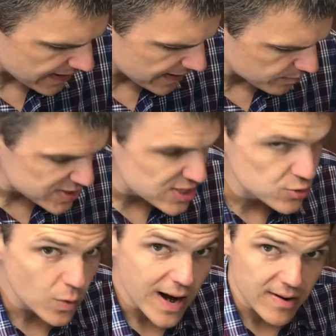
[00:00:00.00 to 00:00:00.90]
eh, which
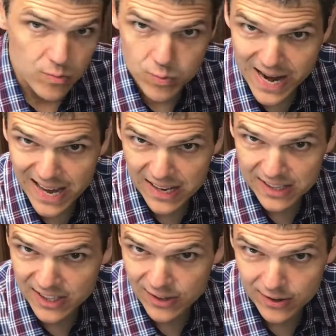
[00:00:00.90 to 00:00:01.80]
is quite a
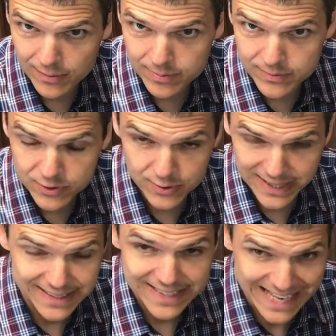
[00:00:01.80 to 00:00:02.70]
rare carb to
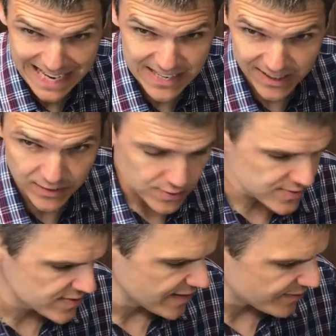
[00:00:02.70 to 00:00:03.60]
get the
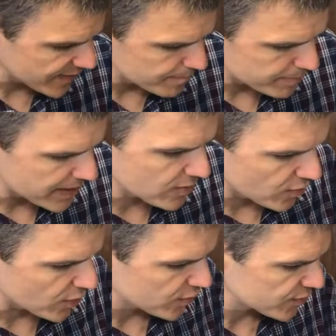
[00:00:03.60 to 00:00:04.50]
800 CFM
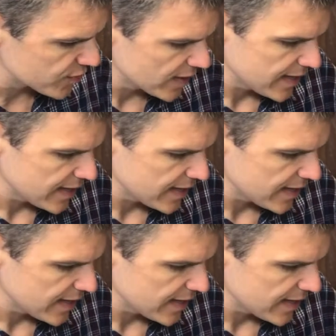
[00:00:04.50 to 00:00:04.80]
because